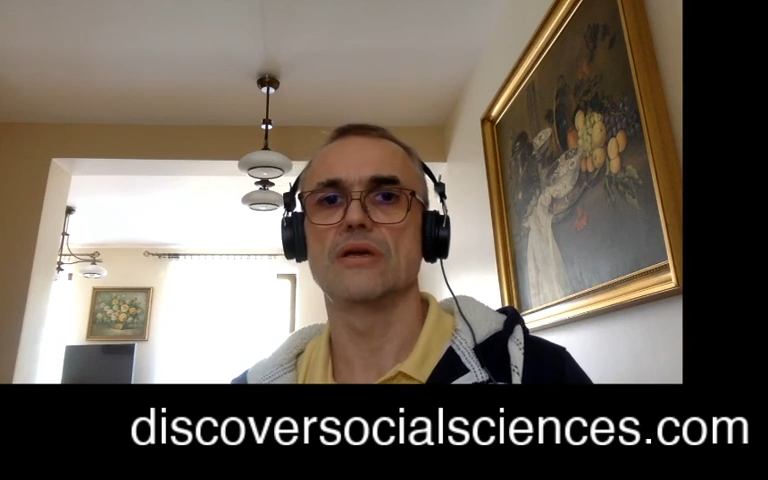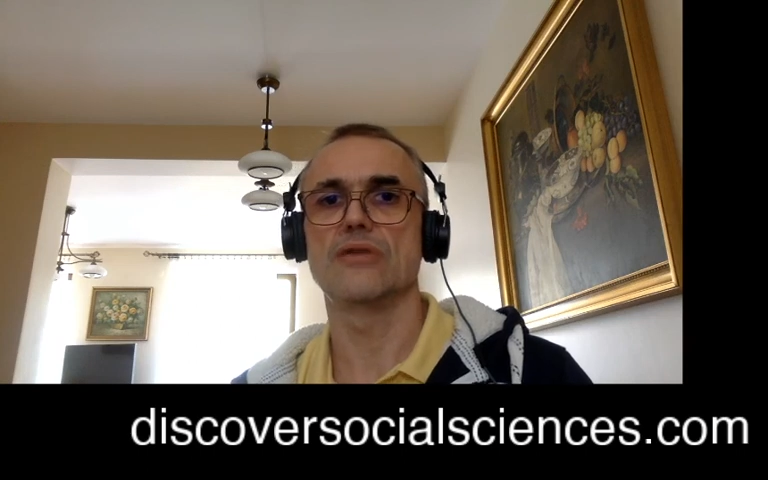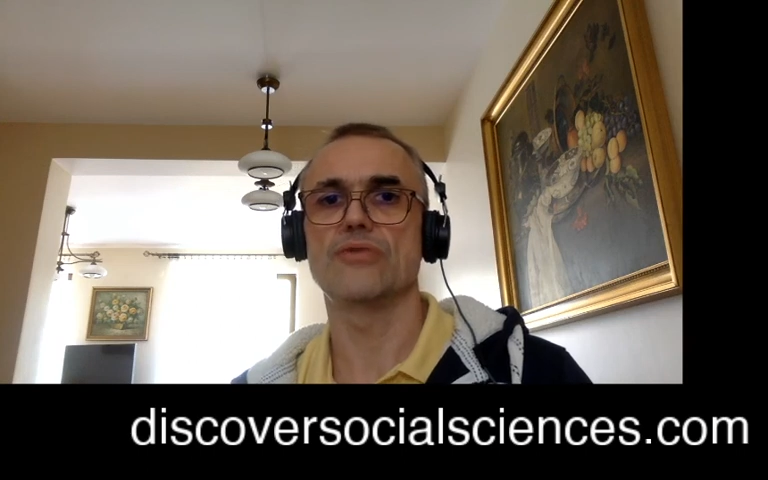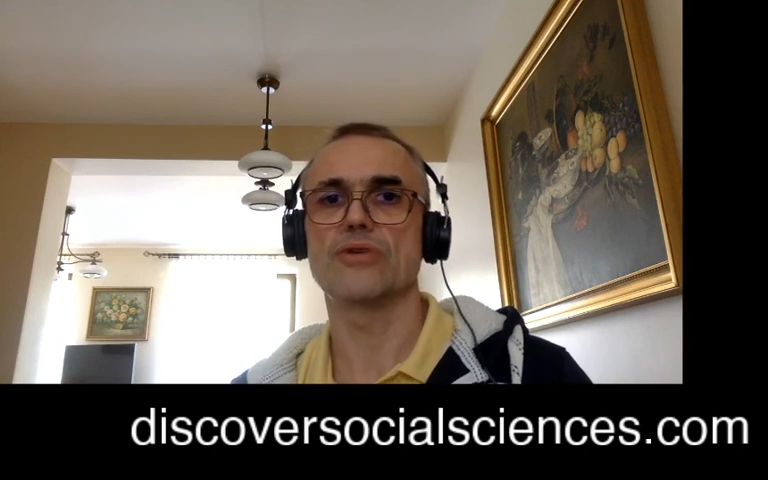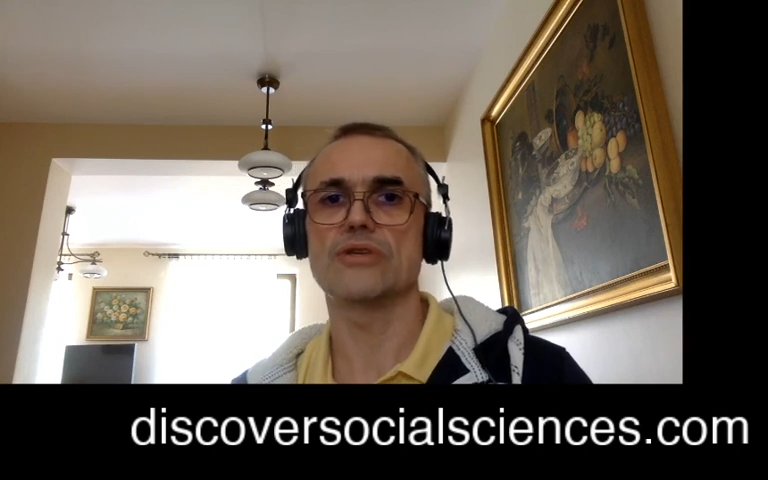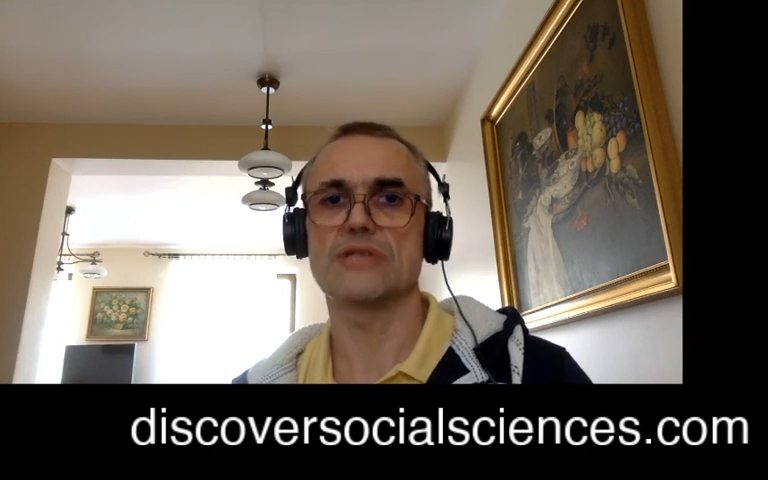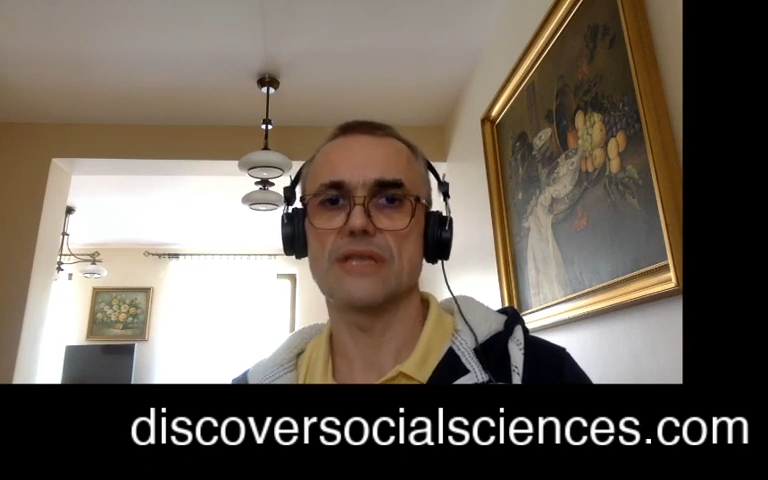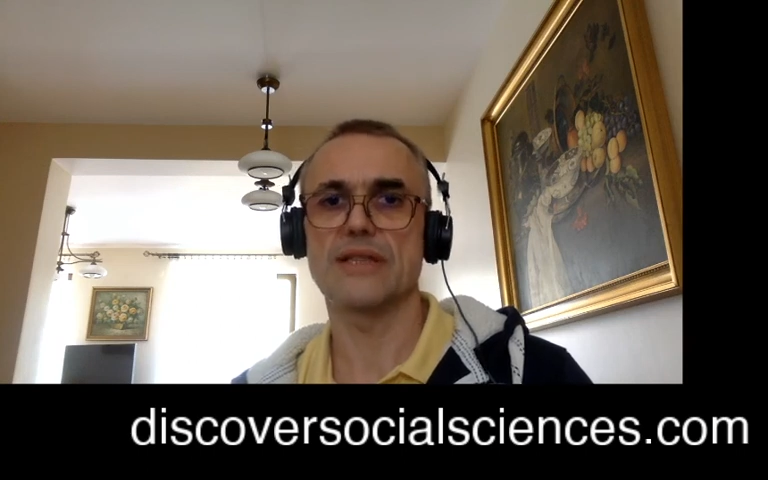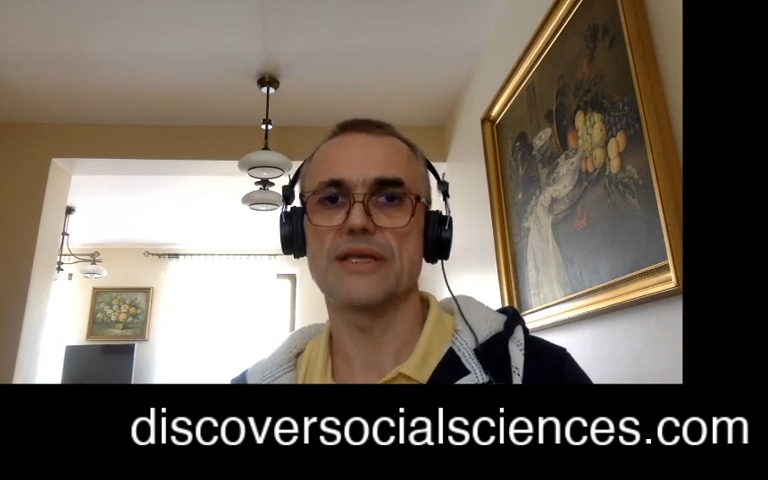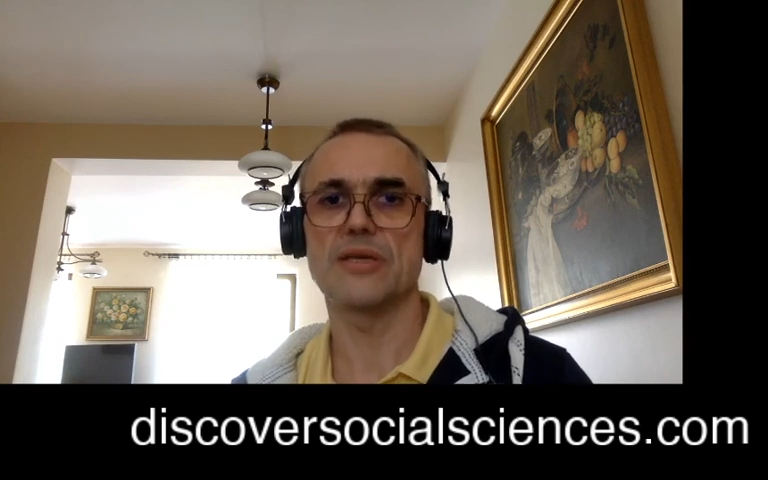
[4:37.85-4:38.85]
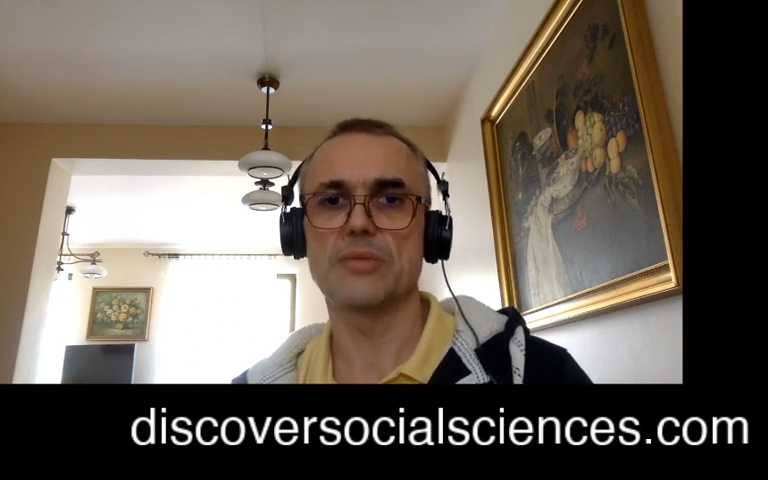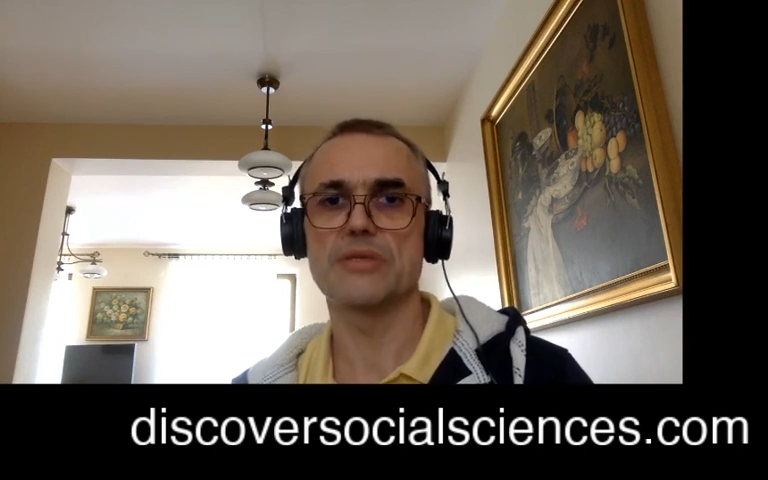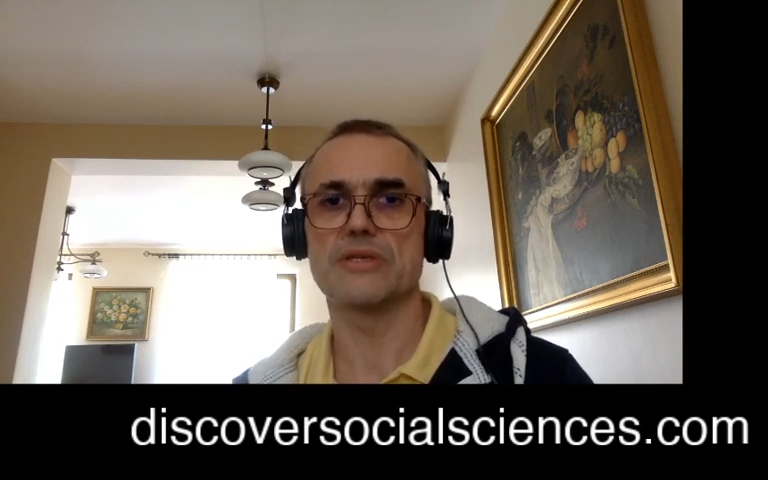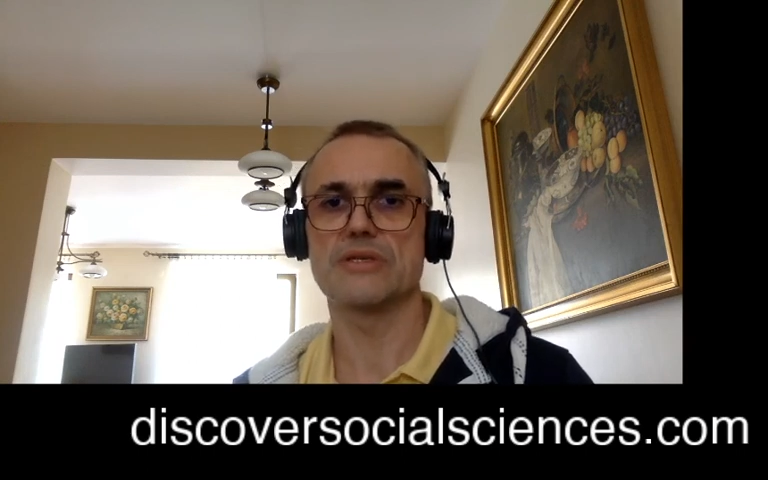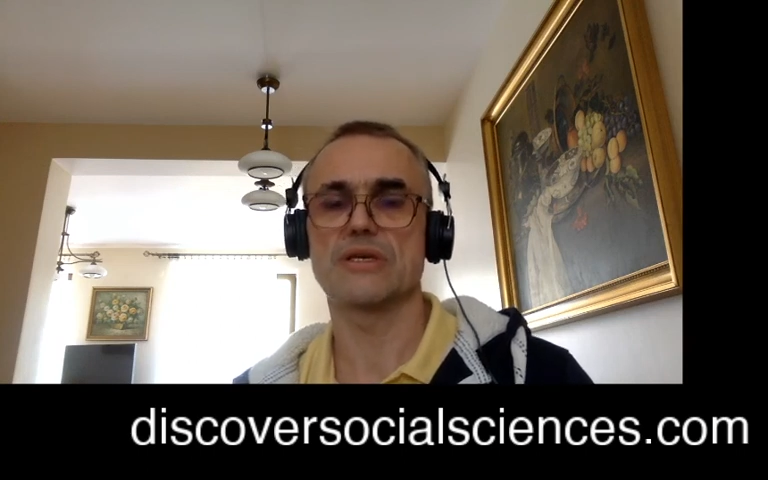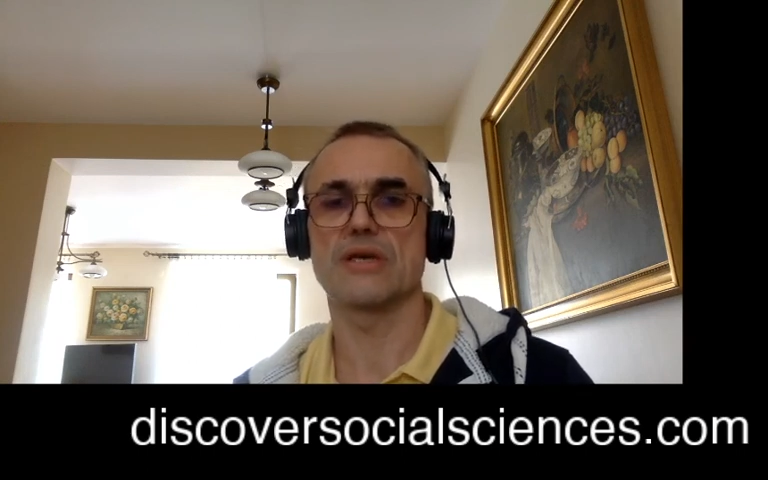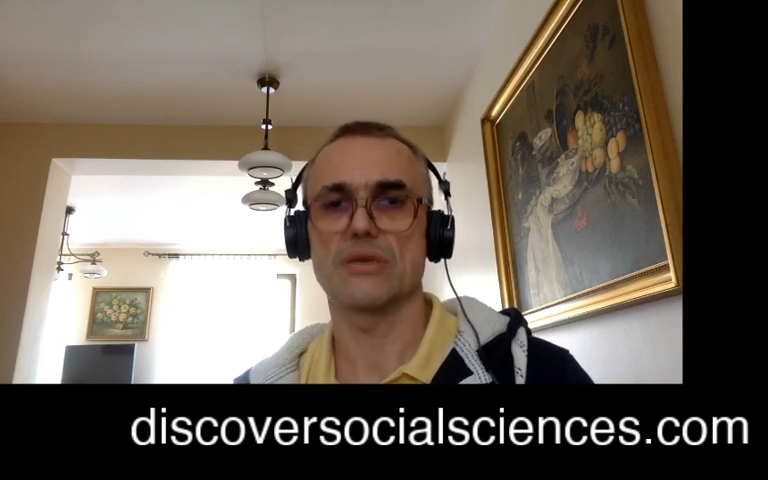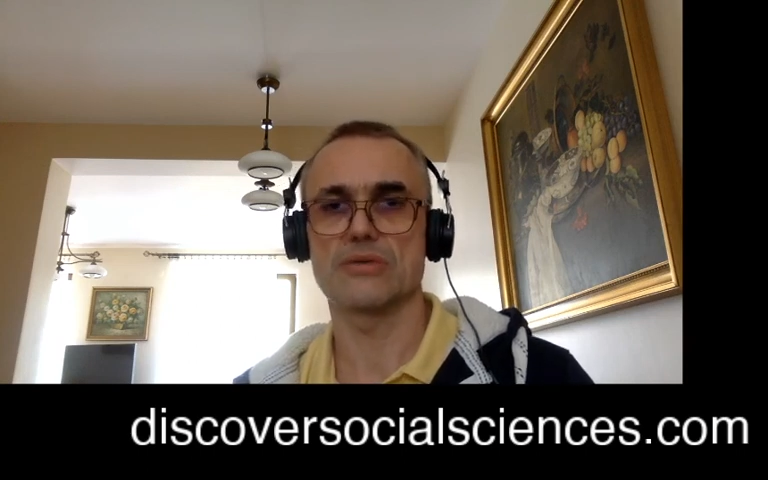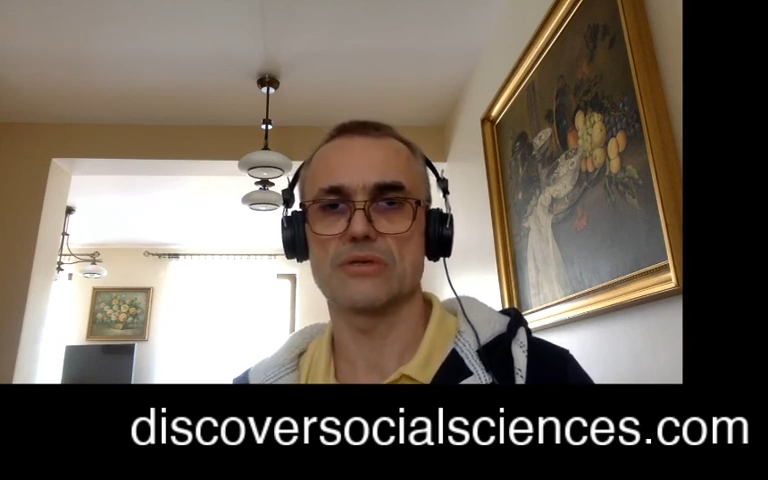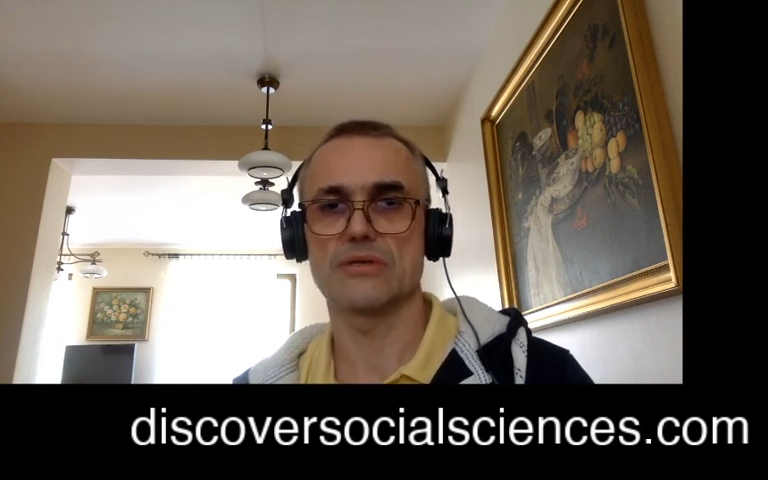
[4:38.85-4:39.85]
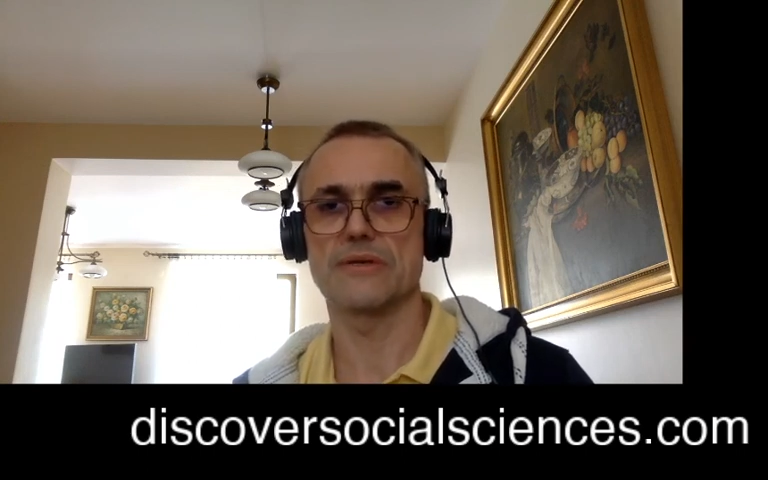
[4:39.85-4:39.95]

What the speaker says: for settling business accounts.